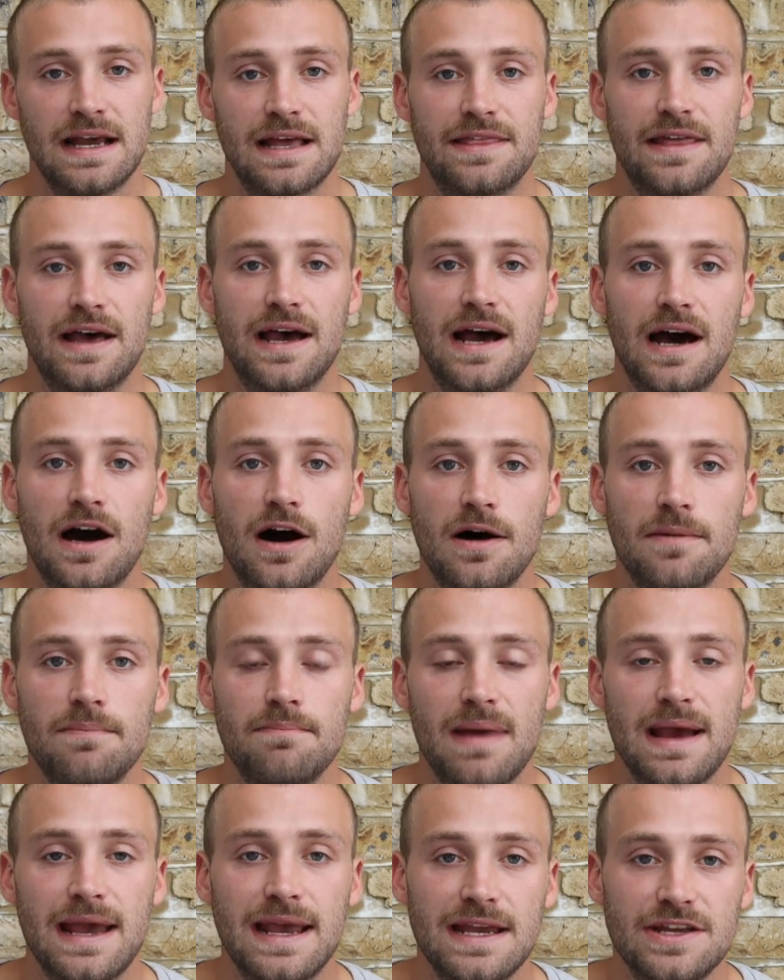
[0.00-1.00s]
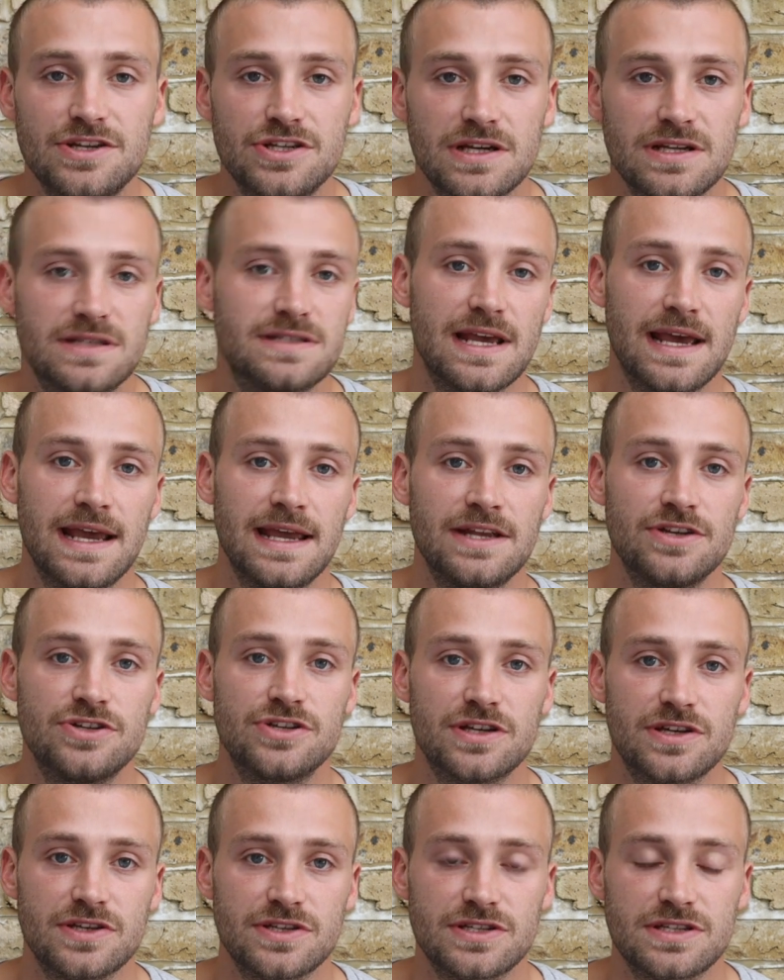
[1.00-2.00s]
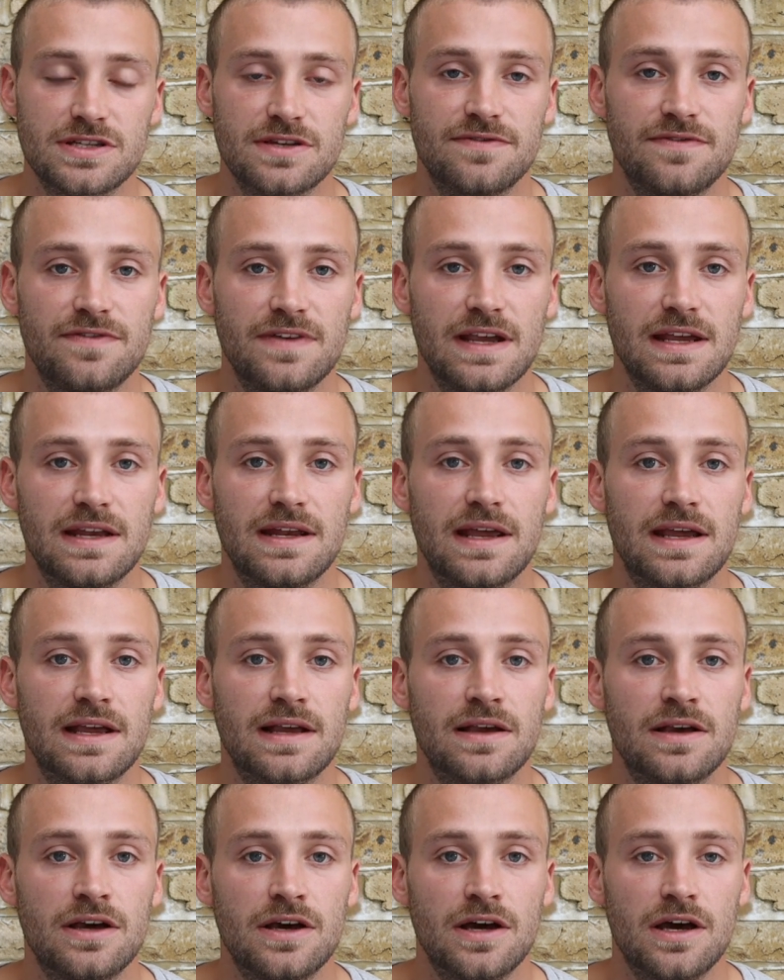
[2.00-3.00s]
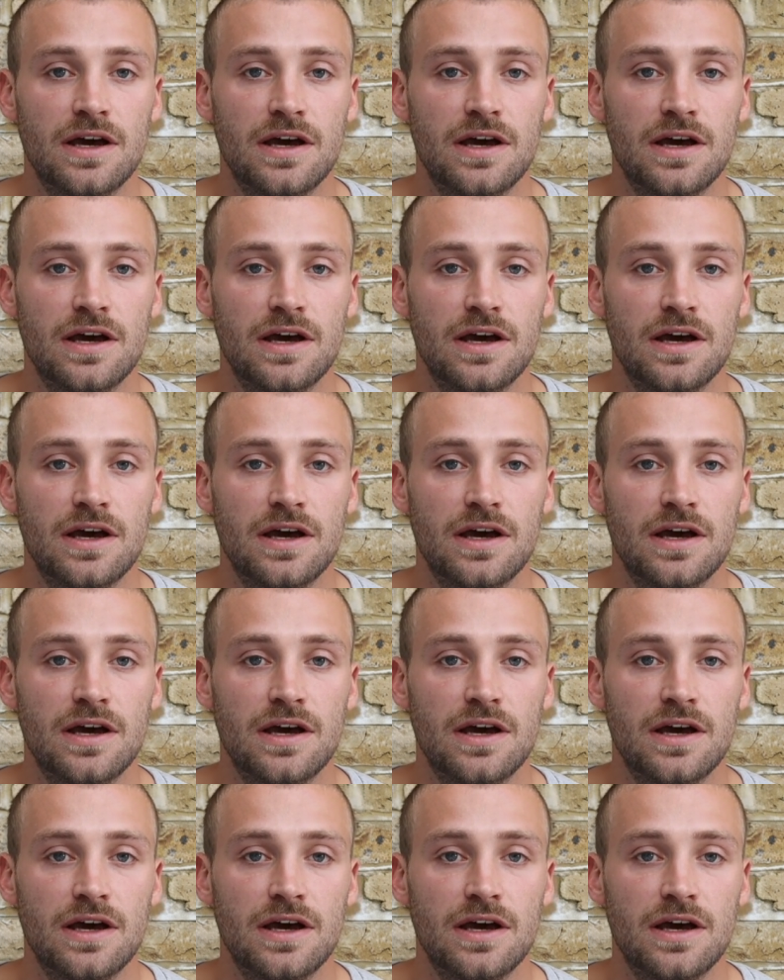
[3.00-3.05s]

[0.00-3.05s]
There are major dangers to feeding